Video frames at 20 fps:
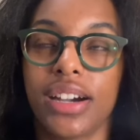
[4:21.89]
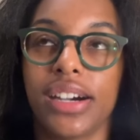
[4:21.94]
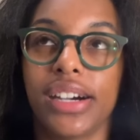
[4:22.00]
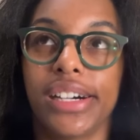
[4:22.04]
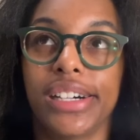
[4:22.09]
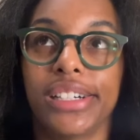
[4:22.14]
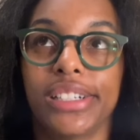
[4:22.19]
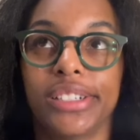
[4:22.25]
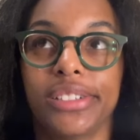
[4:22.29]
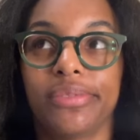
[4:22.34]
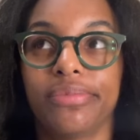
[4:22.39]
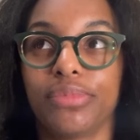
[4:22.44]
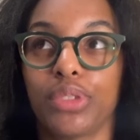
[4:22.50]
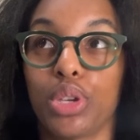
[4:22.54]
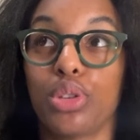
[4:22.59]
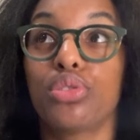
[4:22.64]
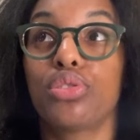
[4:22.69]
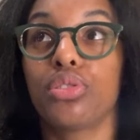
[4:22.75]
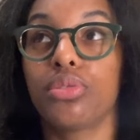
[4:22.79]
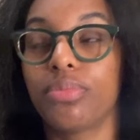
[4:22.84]
Um,
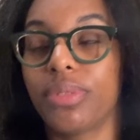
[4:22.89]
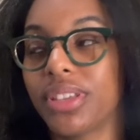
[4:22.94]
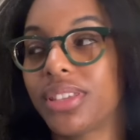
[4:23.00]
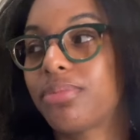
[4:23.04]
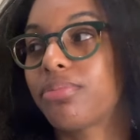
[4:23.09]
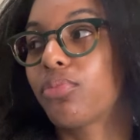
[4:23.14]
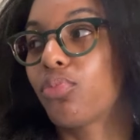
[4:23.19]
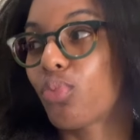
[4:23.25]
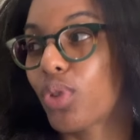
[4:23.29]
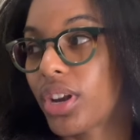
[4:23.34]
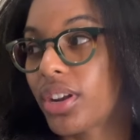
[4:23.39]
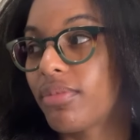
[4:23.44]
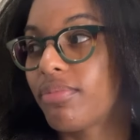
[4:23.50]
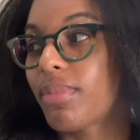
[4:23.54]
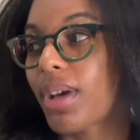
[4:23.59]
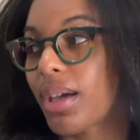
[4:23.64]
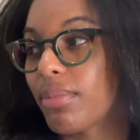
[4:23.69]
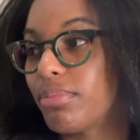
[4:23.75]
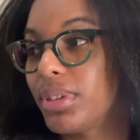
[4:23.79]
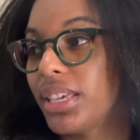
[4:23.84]
YouTube is one of
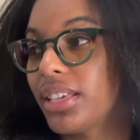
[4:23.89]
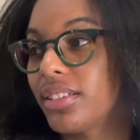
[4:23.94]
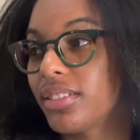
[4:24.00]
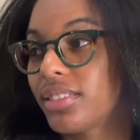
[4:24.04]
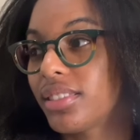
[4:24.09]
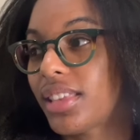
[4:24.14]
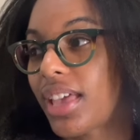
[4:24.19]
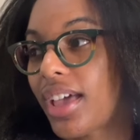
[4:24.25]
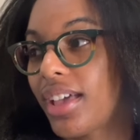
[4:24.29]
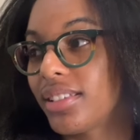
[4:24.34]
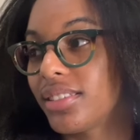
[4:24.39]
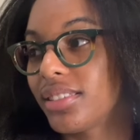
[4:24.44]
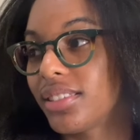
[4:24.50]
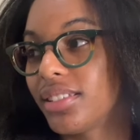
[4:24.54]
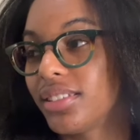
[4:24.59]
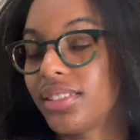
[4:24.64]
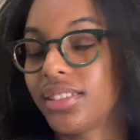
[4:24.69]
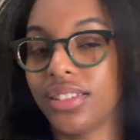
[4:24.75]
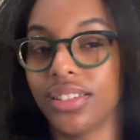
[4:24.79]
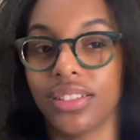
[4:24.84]
my biggest tasks
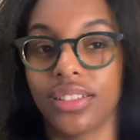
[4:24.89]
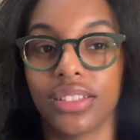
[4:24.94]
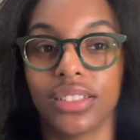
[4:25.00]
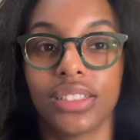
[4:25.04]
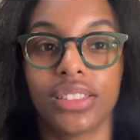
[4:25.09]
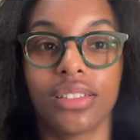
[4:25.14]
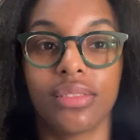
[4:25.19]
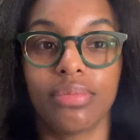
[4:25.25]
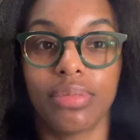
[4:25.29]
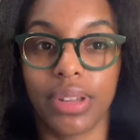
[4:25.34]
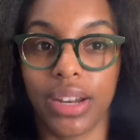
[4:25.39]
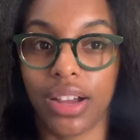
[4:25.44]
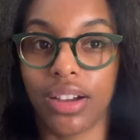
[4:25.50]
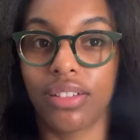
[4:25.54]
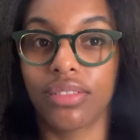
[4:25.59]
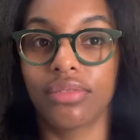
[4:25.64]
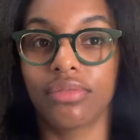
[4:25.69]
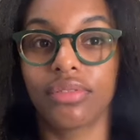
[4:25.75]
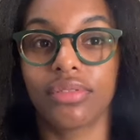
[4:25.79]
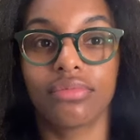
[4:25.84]
this year to put
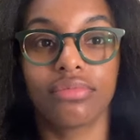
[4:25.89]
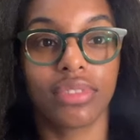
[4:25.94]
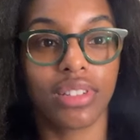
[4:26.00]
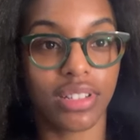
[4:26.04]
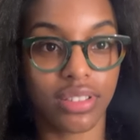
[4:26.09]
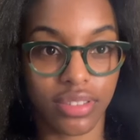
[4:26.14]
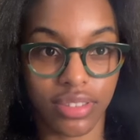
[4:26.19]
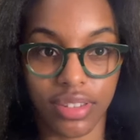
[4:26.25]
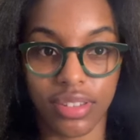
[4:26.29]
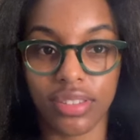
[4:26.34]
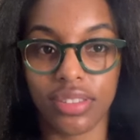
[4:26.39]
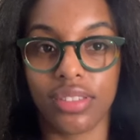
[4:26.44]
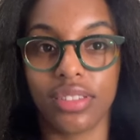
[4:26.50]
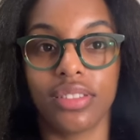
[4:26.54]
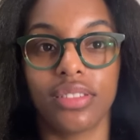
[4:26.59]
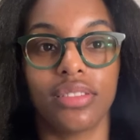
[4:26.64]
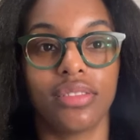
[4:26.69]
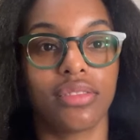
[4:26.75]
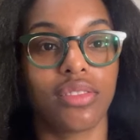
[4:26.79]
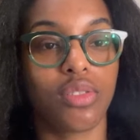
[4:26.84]
out
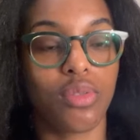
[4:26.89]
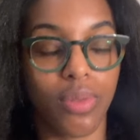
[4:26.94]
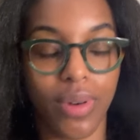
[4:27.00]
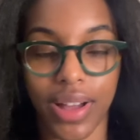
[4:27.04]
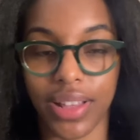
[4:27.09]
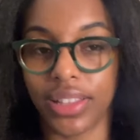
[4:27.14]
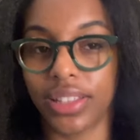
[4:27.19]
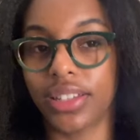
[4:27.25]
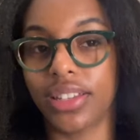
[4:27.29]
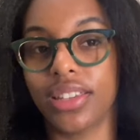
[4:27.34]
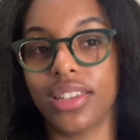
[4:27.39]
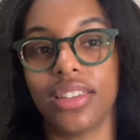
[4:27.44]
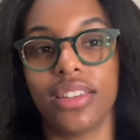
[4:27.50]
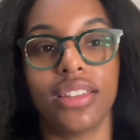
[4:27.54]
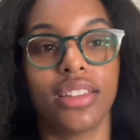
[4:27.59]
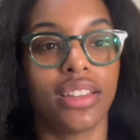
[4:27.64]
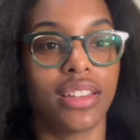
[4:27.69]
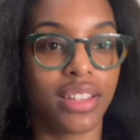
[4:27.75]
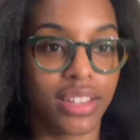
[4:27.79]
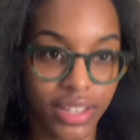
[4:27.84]
consistent
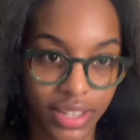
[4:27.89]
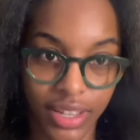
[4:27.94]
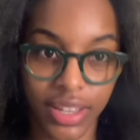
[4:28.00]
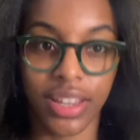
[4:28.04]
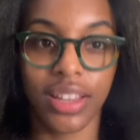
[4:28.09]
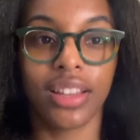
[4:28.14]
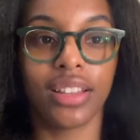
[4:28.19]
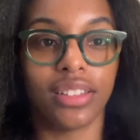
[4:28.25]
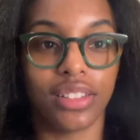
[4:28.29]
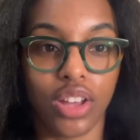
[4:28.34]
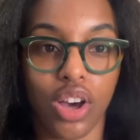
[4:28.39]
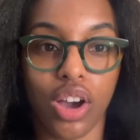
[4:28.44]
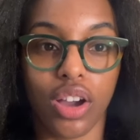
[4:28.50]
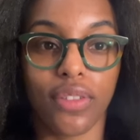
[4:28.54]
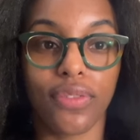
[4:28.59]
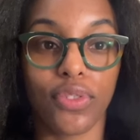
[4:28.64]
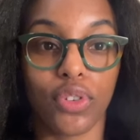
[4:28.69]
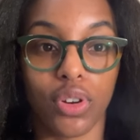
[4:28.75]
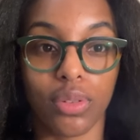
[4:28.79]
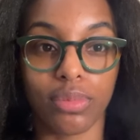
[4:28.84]
quality long
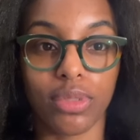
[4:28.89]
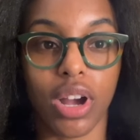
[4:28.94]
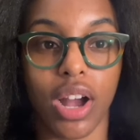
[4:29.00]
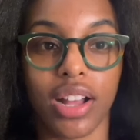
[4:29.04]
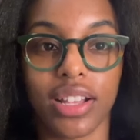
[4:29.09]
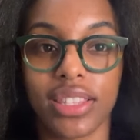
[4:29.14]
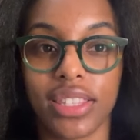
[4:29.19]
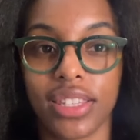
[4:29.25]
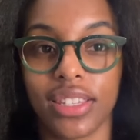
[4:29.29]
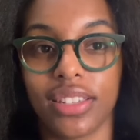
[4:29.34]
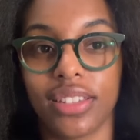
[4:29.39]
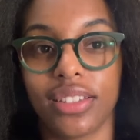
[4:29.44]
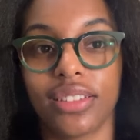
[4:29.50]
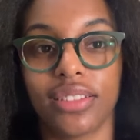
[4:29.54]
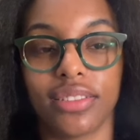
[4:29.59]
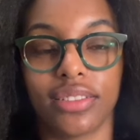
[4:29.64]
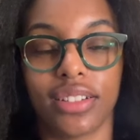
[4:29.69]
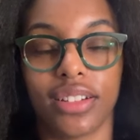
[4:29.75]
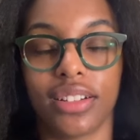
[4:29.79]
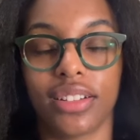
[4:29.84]
form content
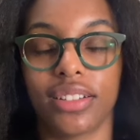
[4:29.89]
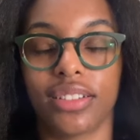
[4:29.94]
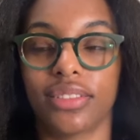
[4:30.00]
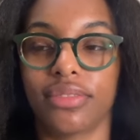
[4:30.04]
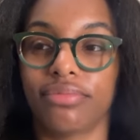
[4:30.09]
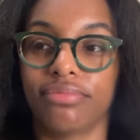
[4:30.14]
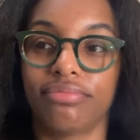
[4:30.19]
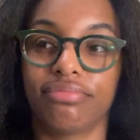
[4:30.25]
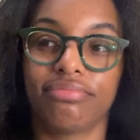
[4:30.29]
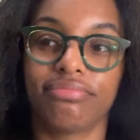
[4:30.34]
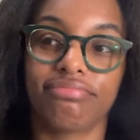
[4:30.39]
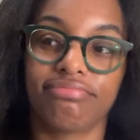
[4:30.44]
um,